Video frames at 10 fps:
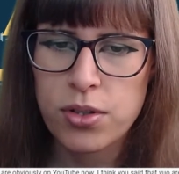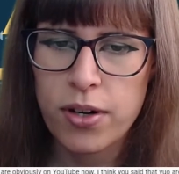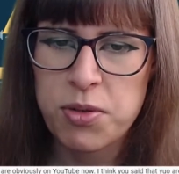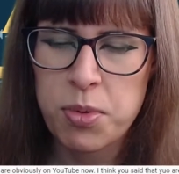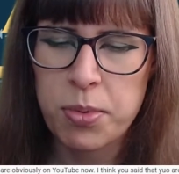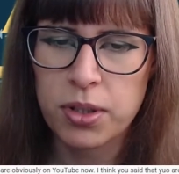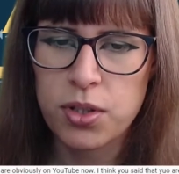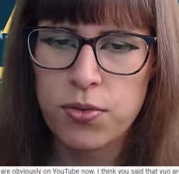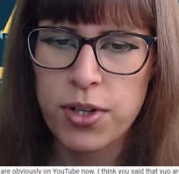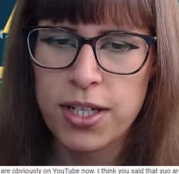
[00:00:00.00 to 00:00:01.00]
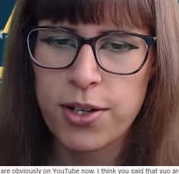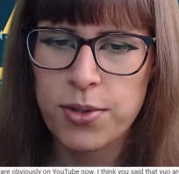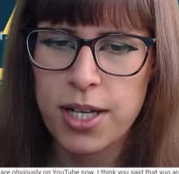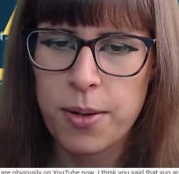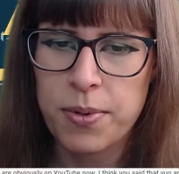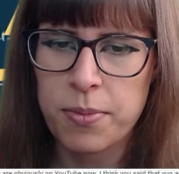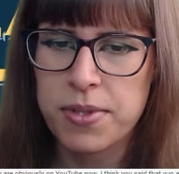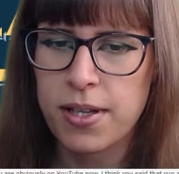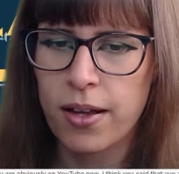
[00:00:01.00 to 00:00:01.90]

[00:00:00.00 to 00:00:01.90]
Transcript: drives people to videotape themselves